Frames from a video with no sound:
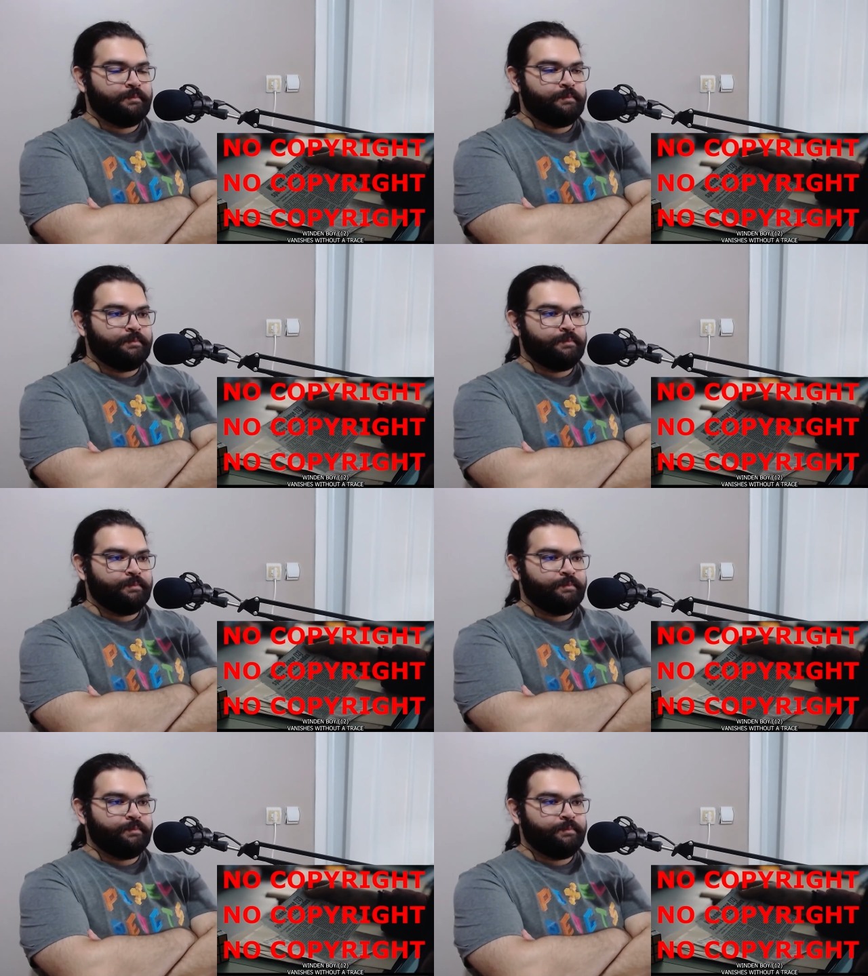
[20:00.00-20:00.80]

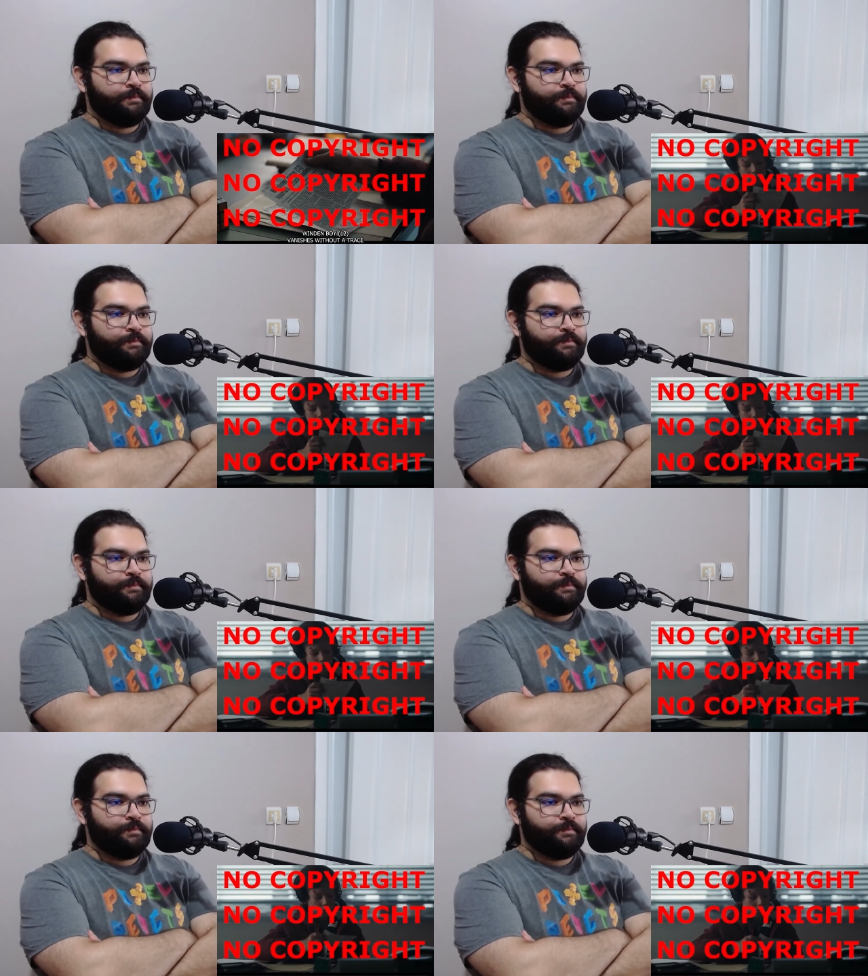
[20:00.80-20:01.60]

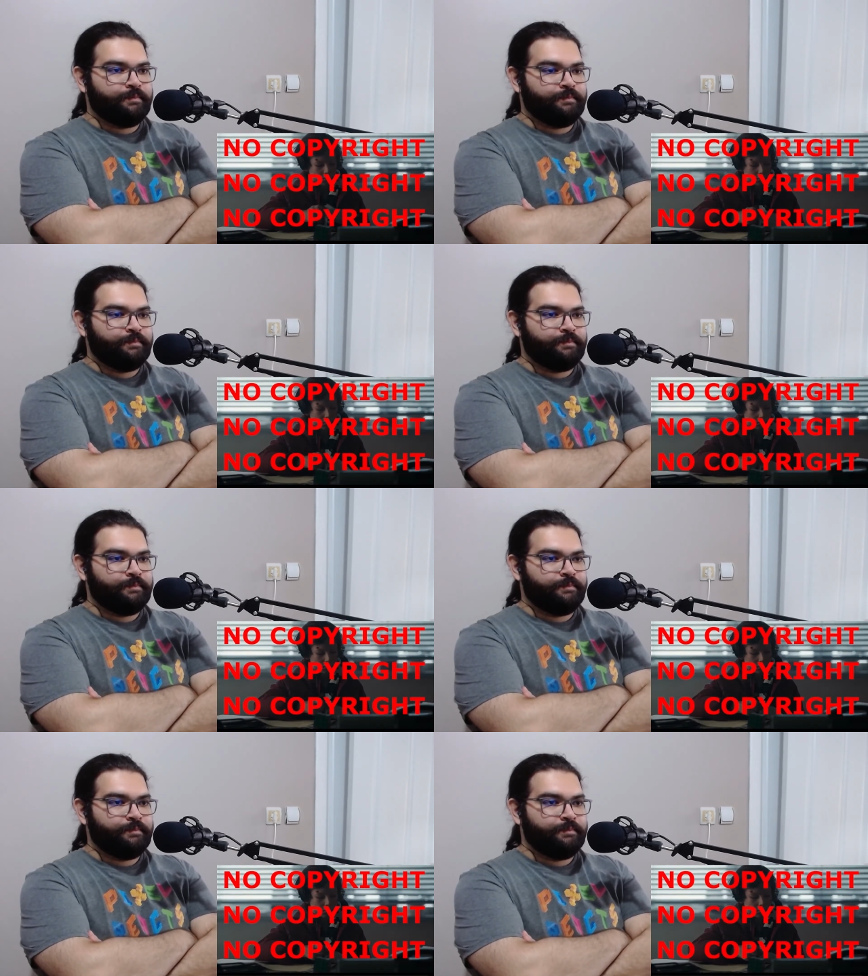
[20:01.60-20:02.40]

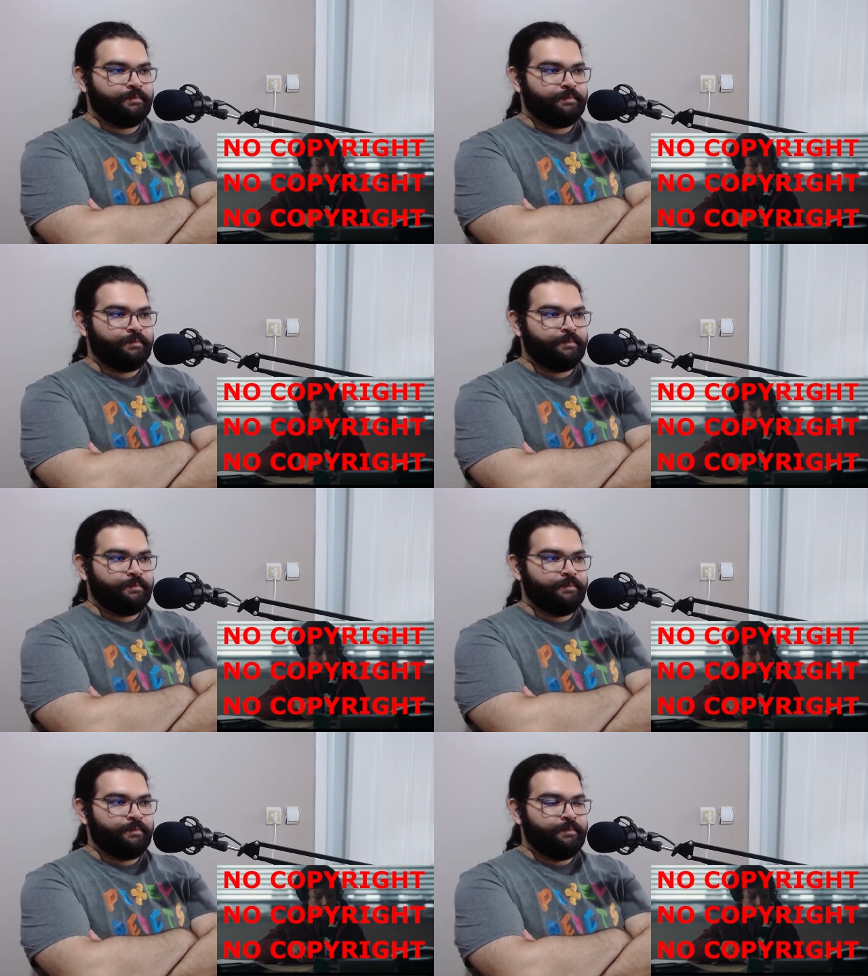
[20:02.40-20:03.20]

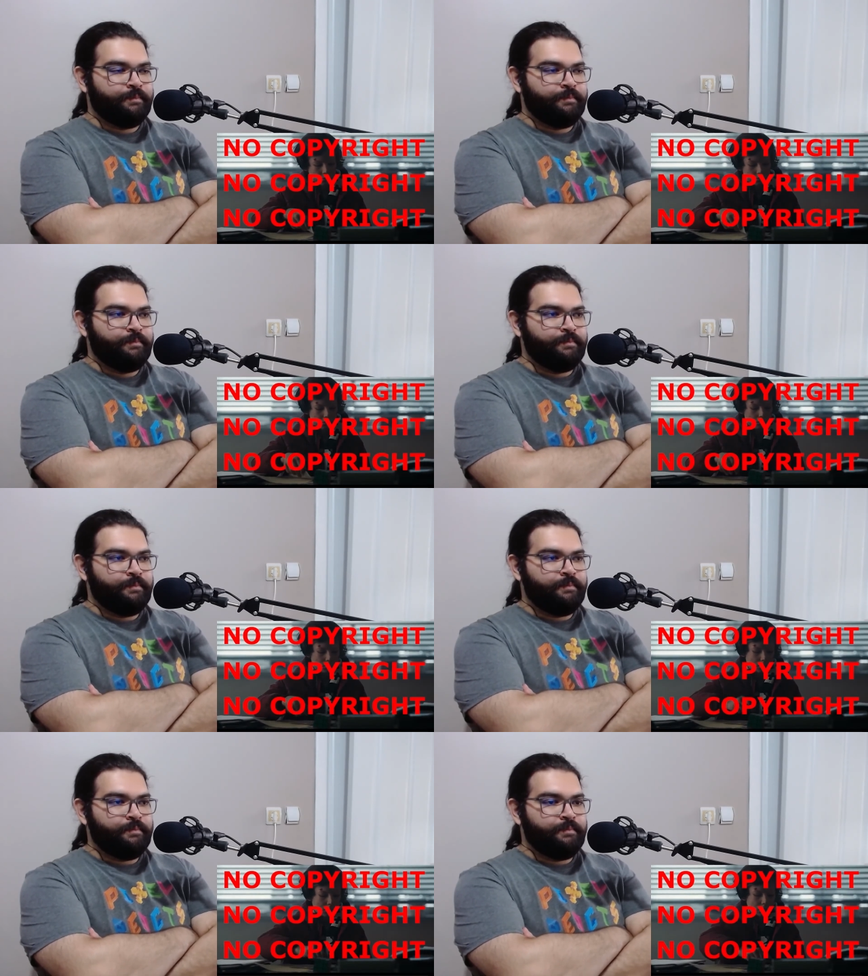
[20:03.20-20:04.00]

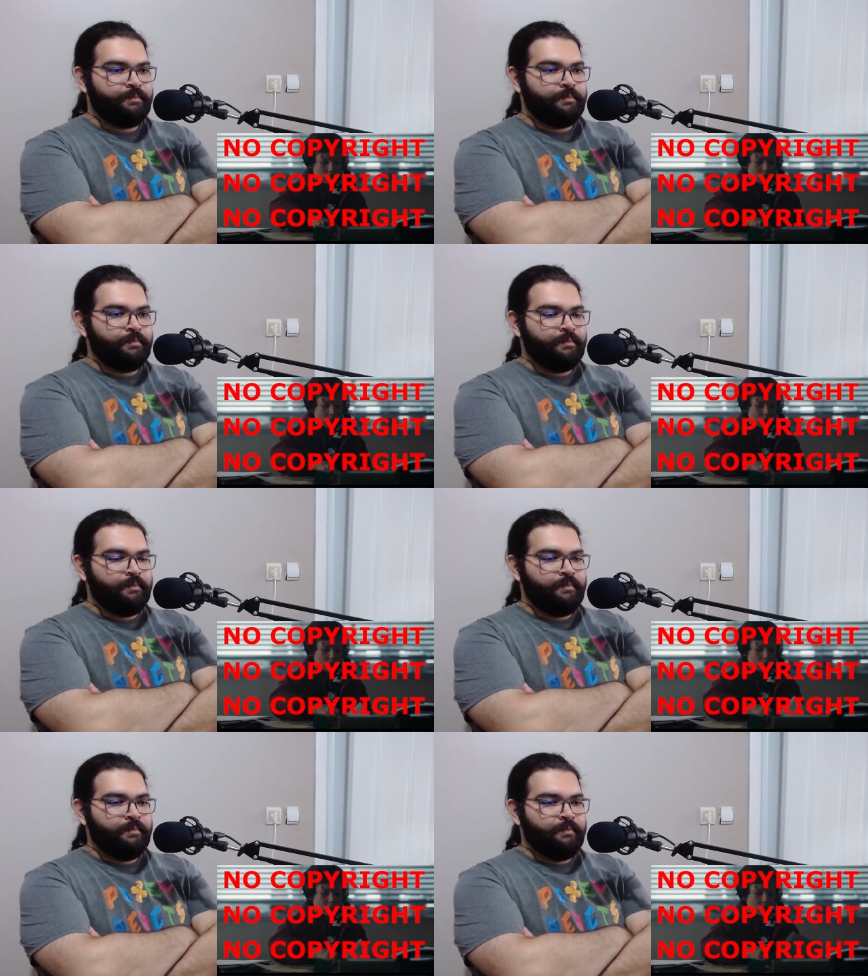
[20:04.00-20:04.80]

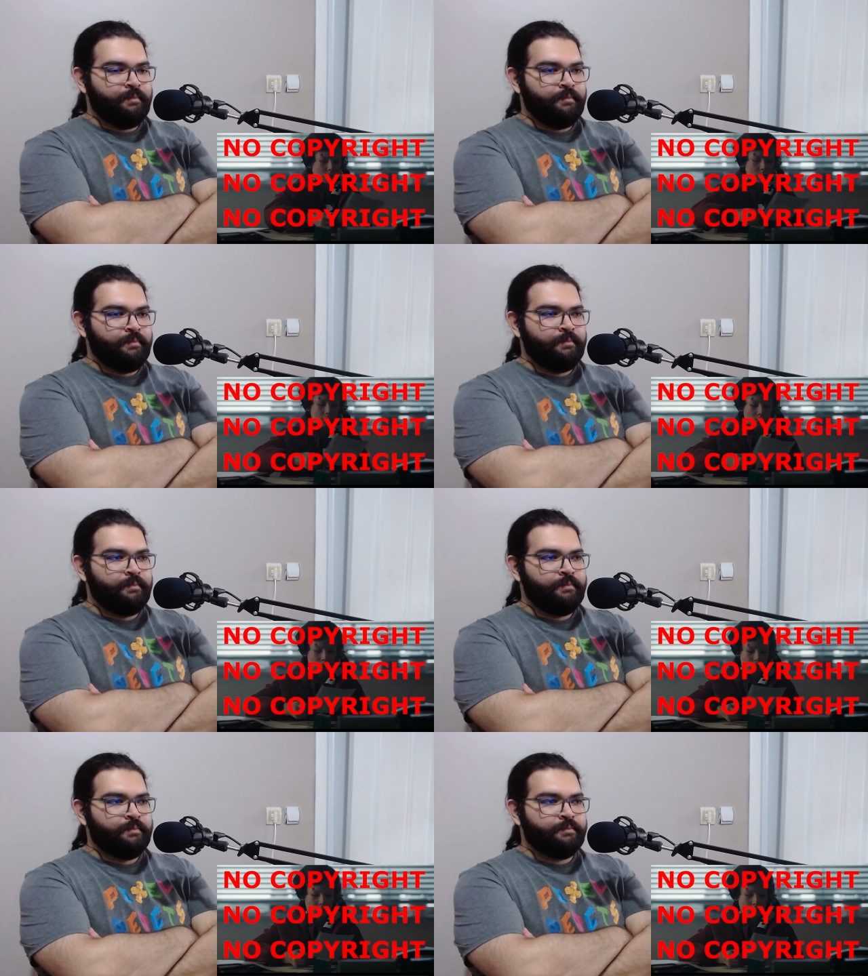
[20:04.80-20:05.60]

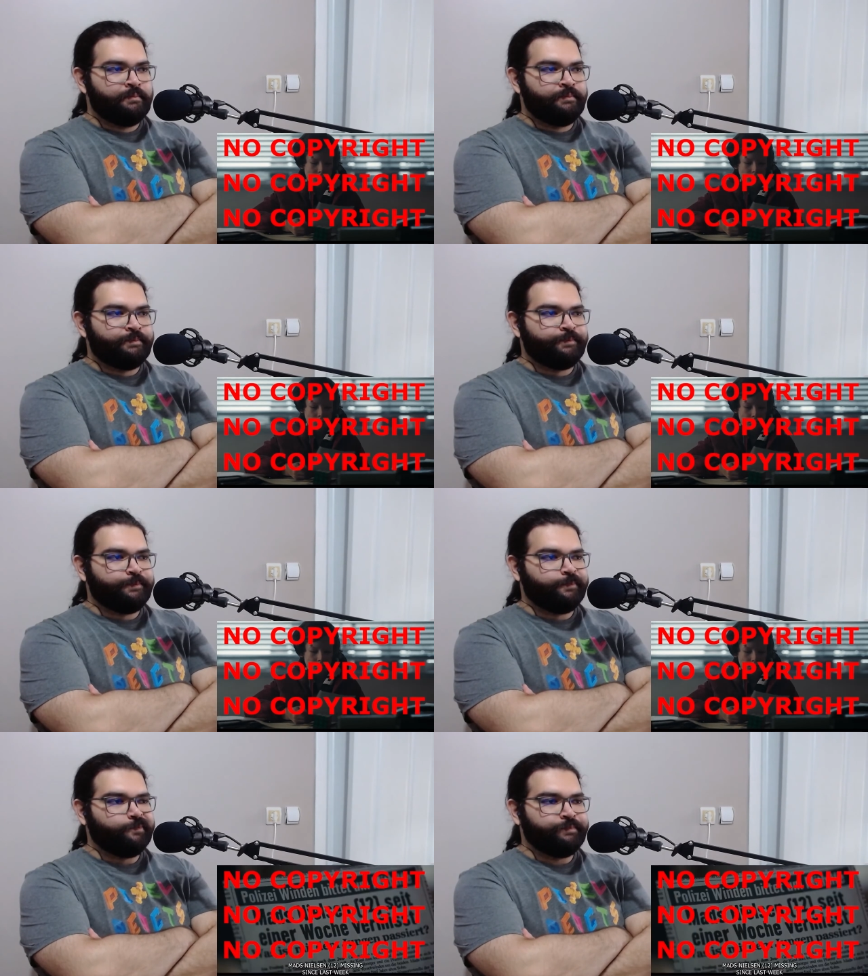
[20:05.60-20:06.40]

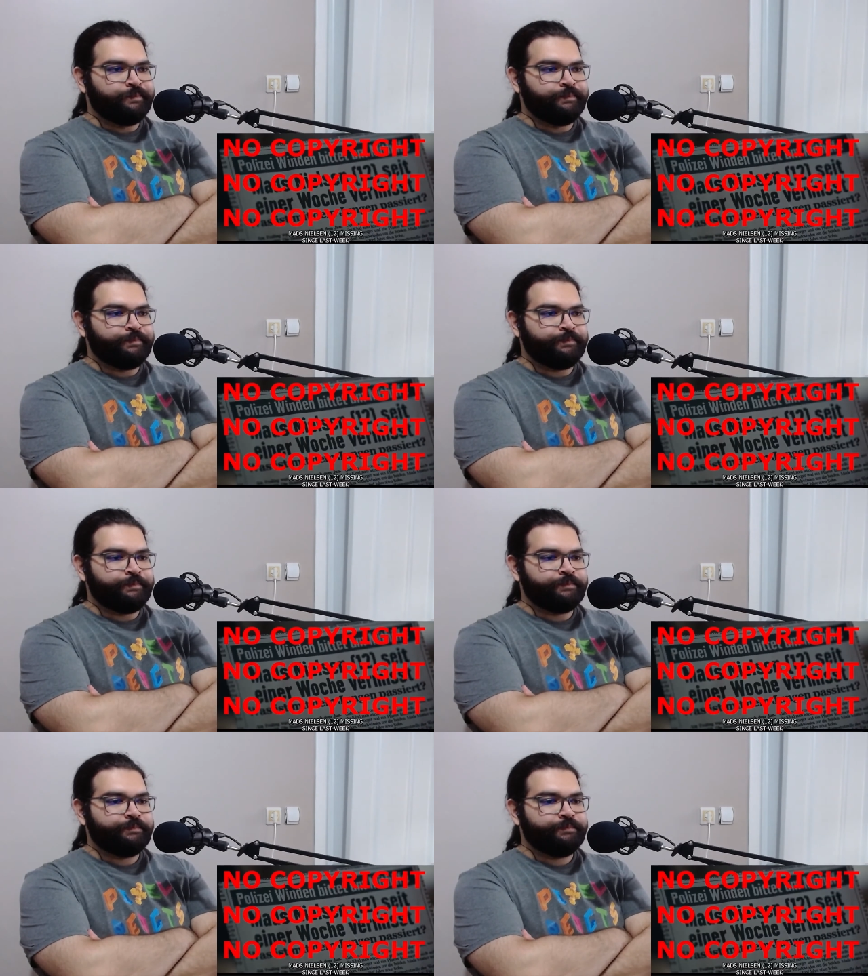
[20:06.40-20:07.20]

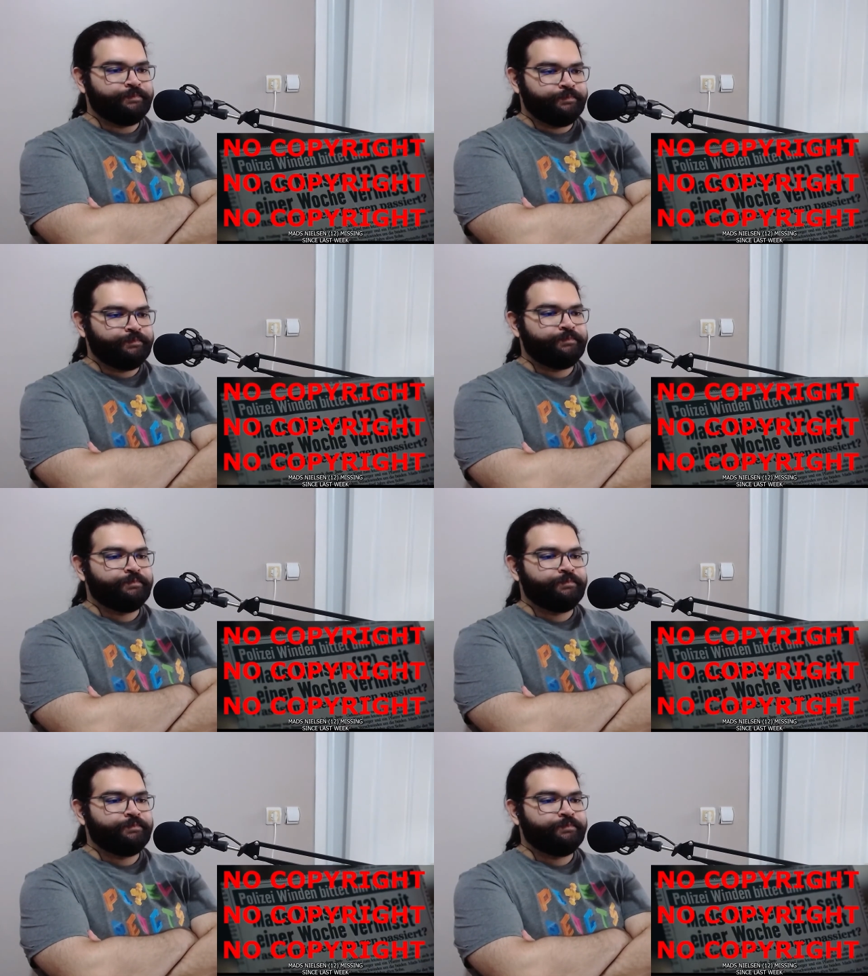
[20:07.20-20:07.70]
[no speech]